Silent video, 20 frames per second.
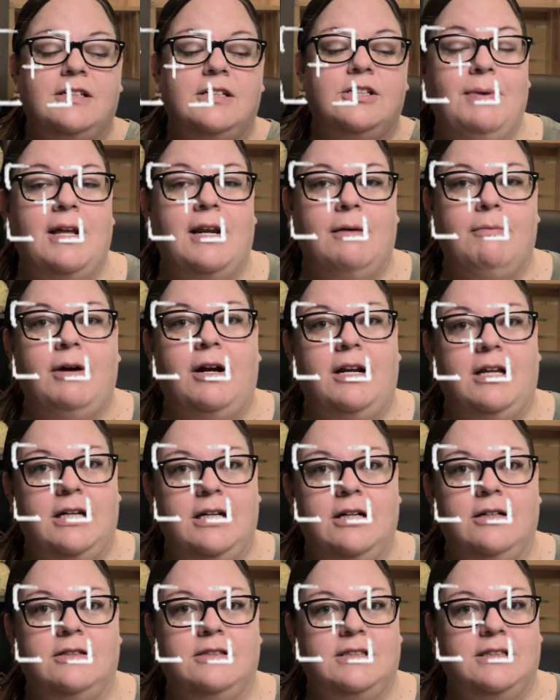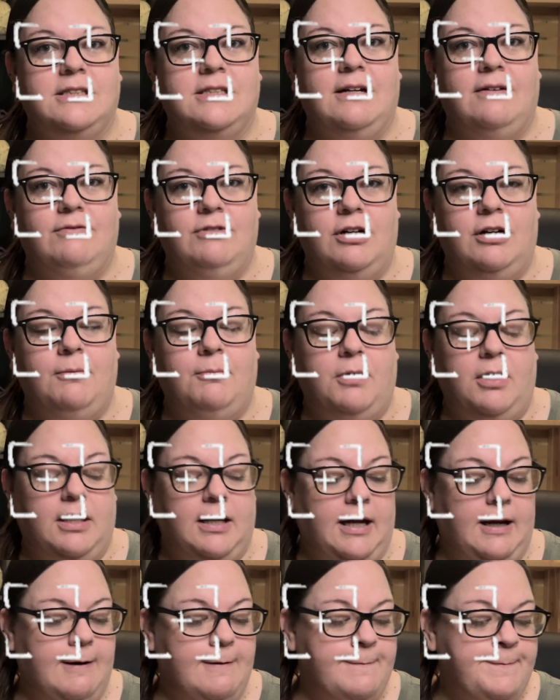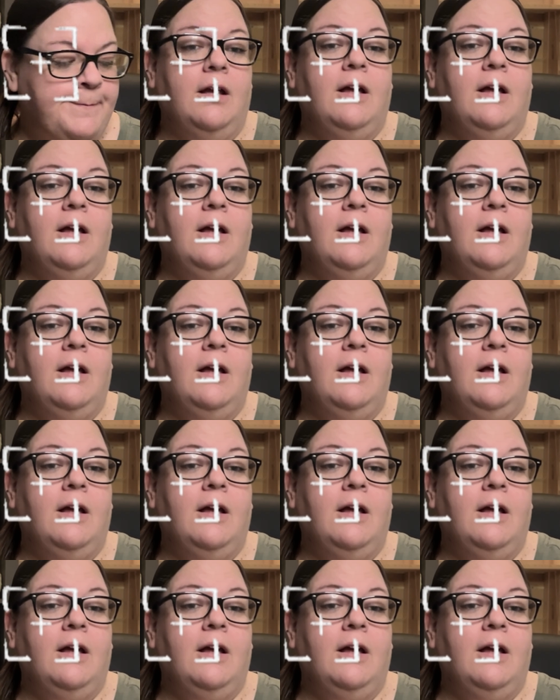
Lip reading: It's been about a year since I've done a market.